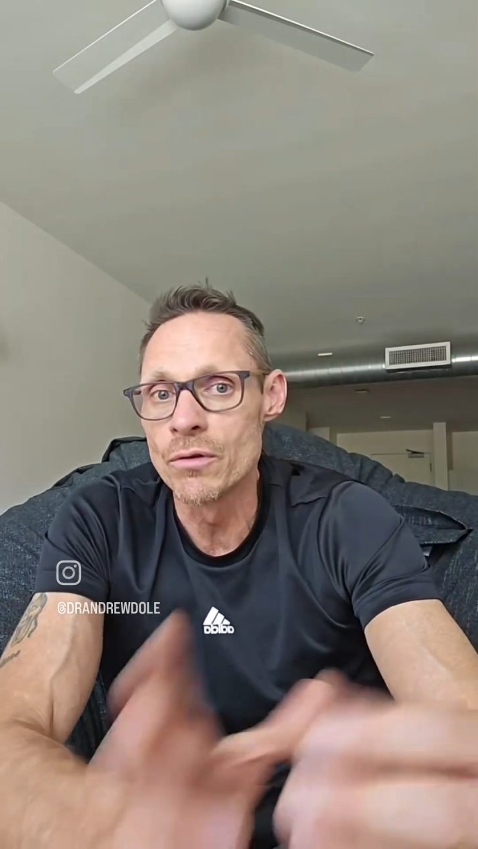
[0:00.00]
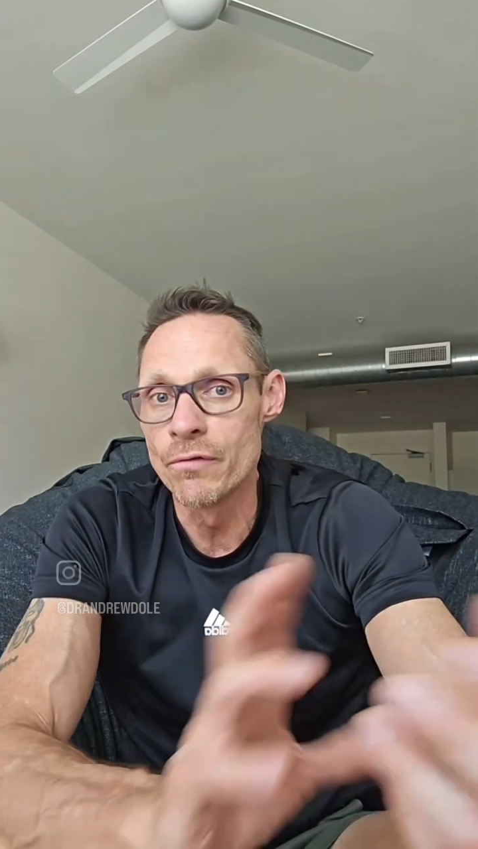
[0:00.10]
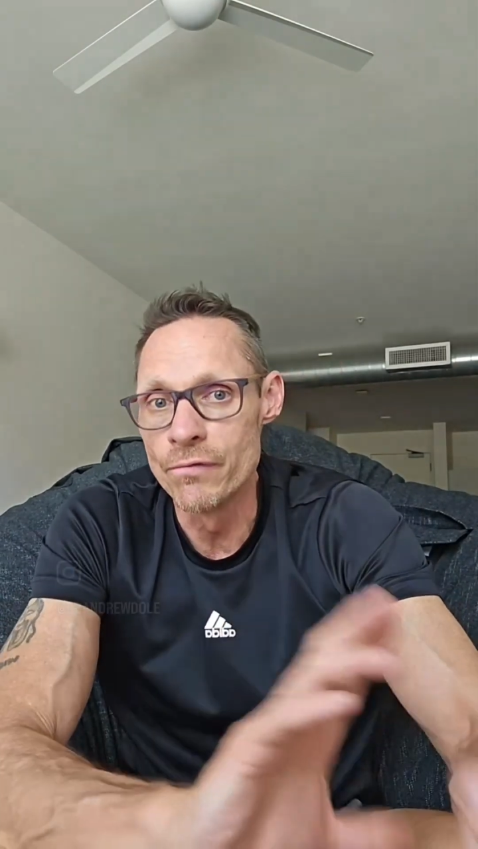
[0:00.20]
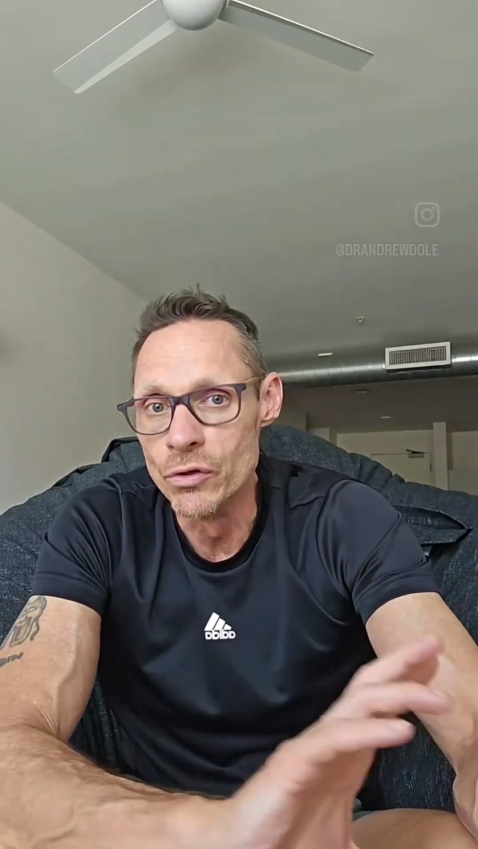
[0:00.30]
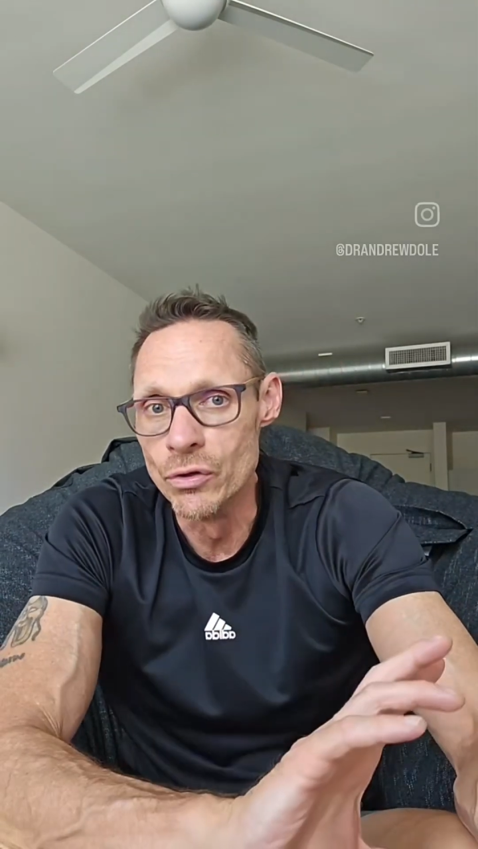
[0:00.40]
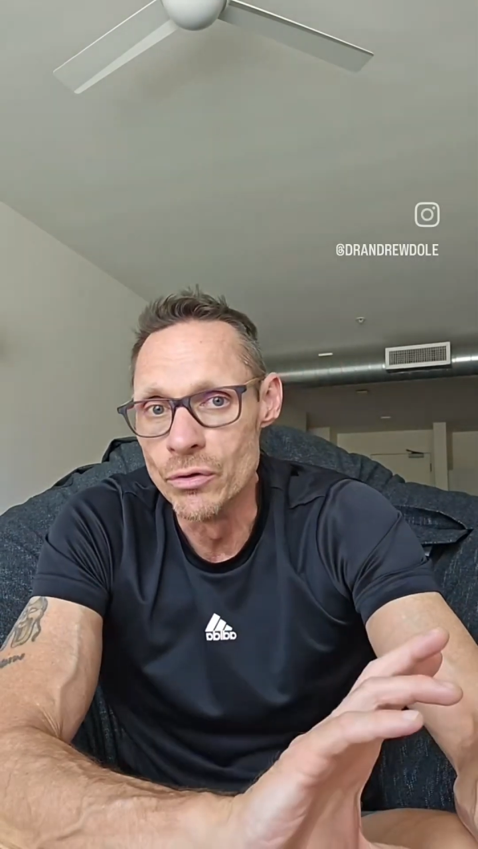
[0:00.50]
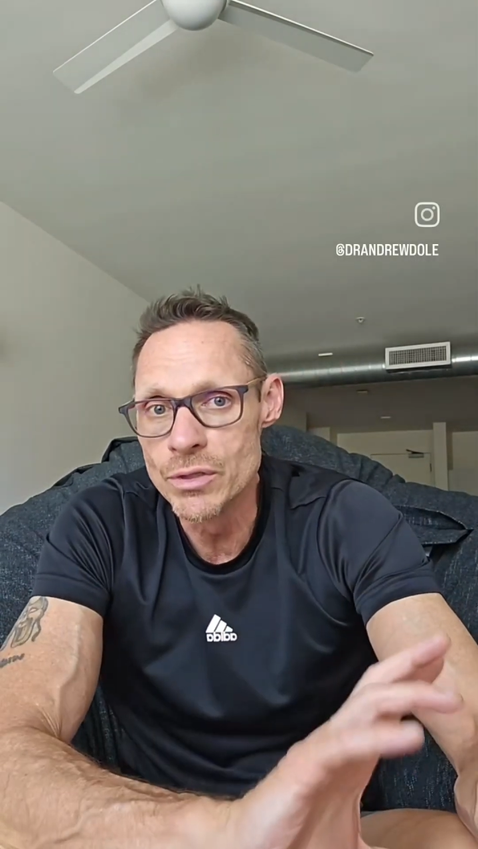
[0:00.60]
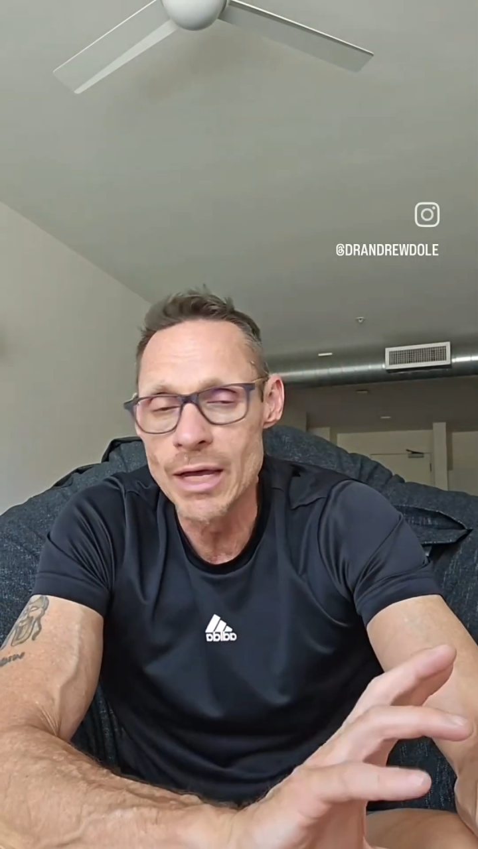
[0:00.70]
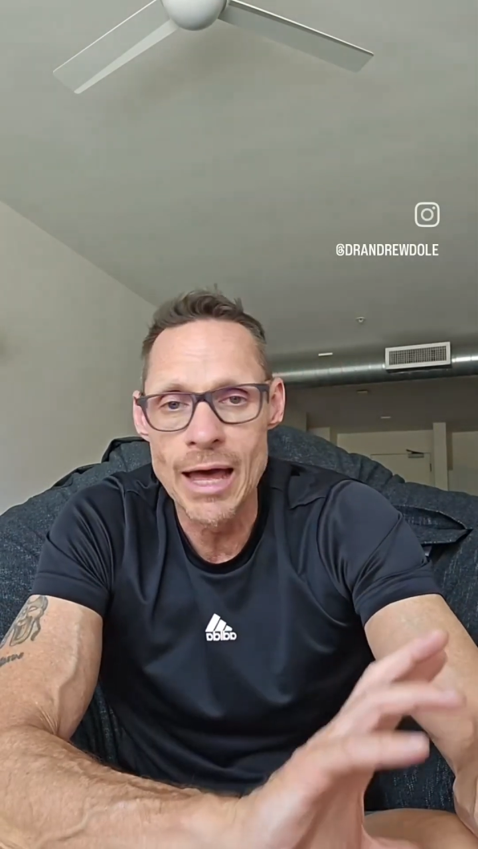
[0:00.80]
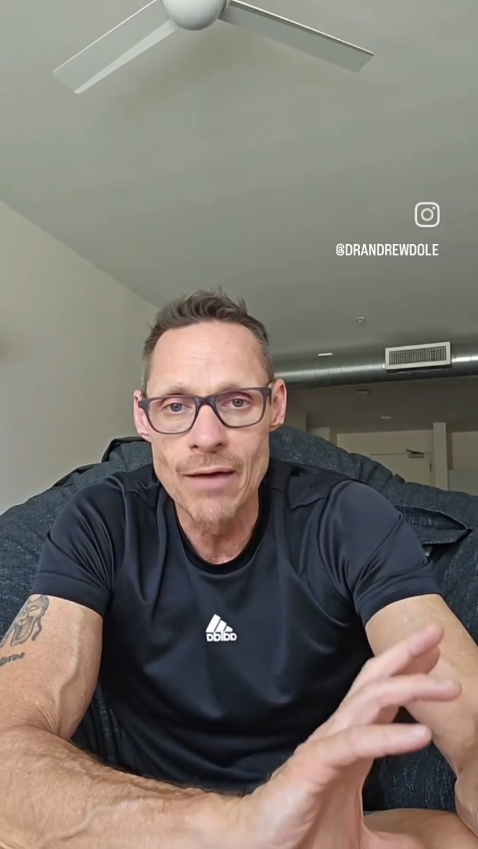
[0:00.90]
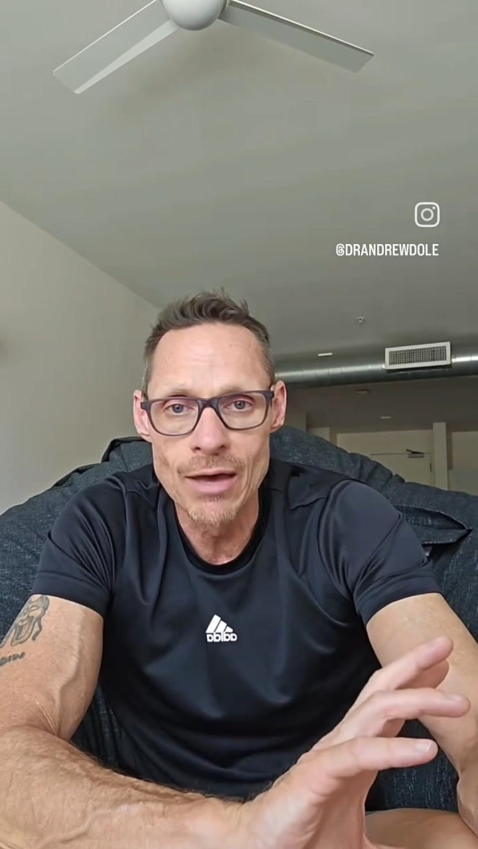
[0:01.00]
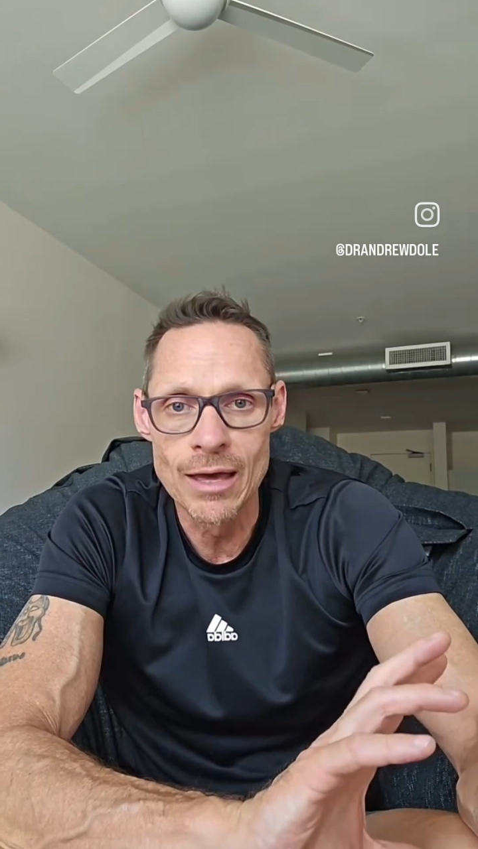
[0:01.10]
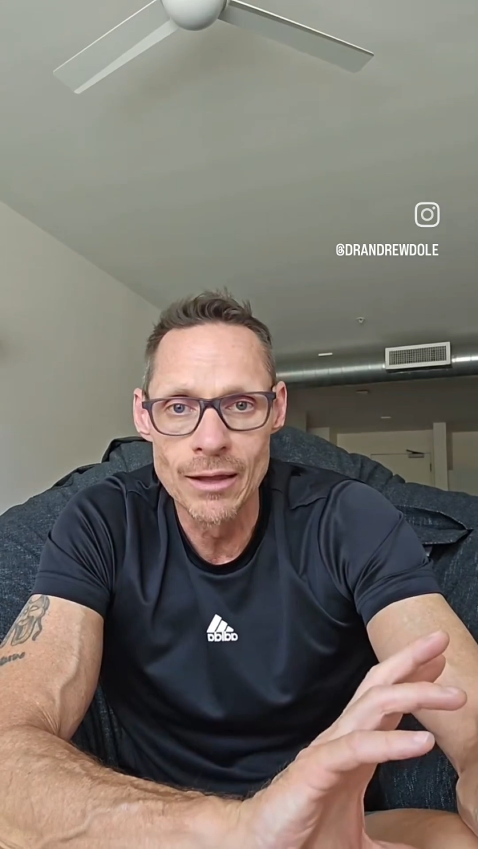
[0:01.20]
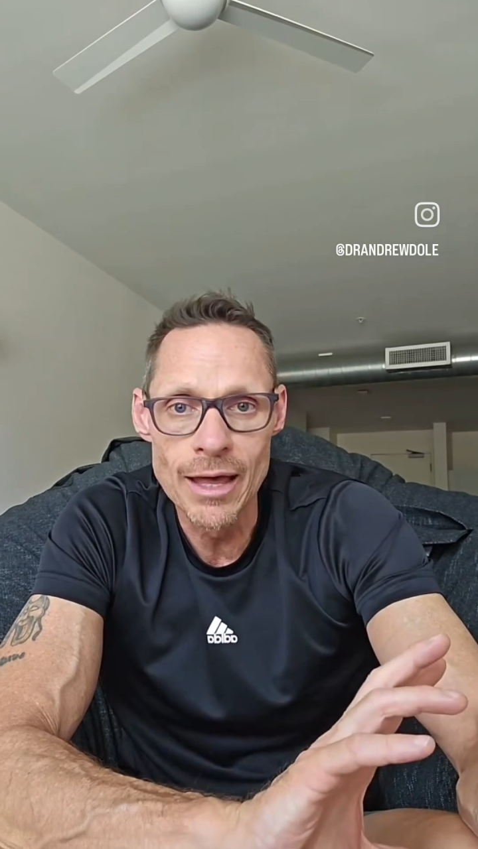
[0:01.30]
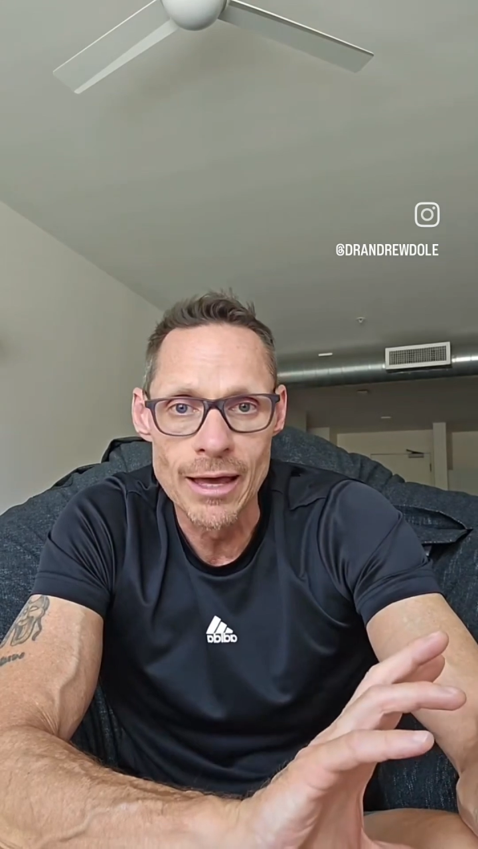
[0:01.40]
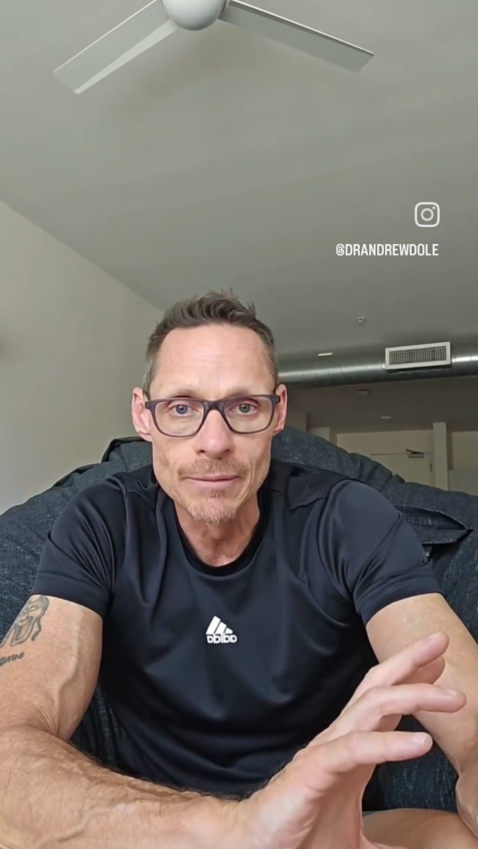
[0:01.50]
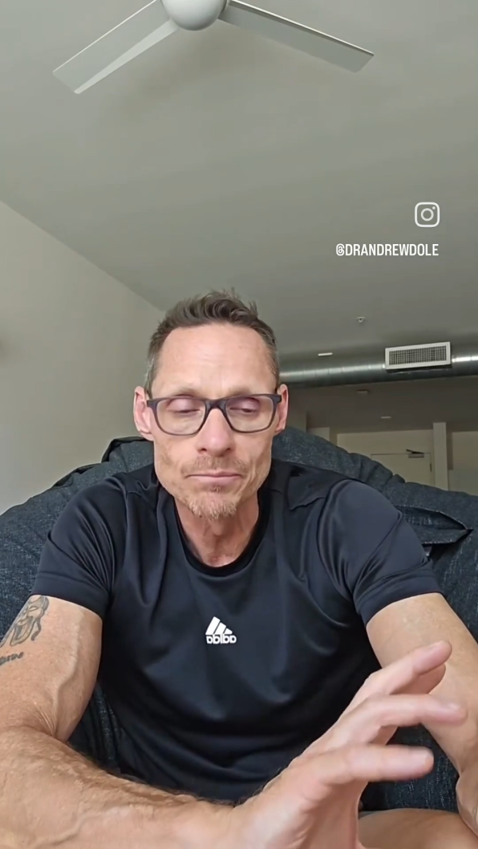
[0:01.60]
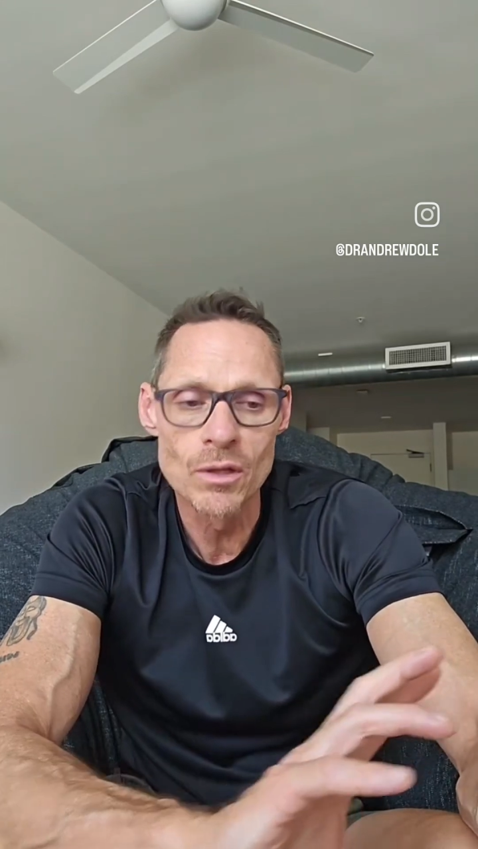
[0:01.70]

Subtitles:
foods that have ALA.